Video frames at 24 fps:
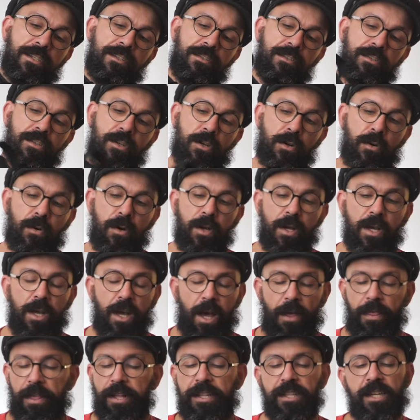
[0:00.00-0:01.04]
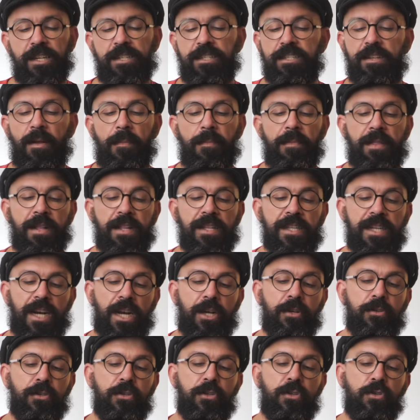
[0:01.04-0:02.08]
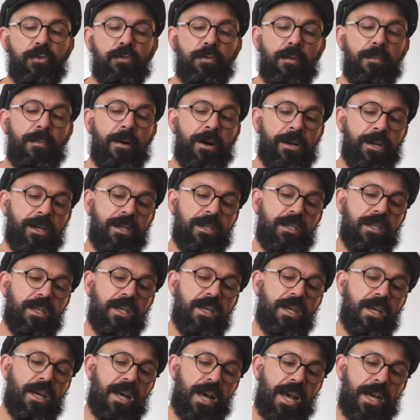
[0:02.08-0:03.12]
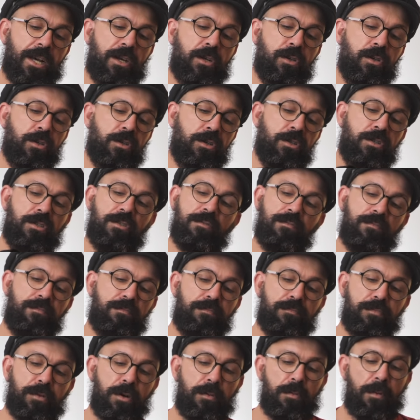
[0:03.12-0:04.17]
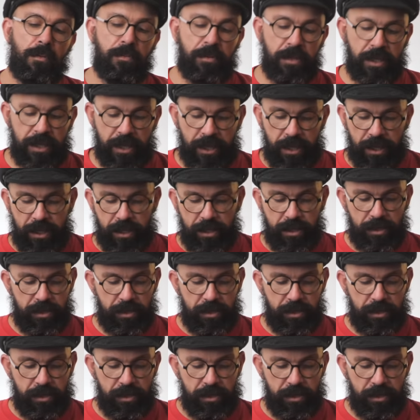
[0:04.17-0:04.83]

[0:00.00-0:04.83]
So I think there's something that I could do about it. I could probably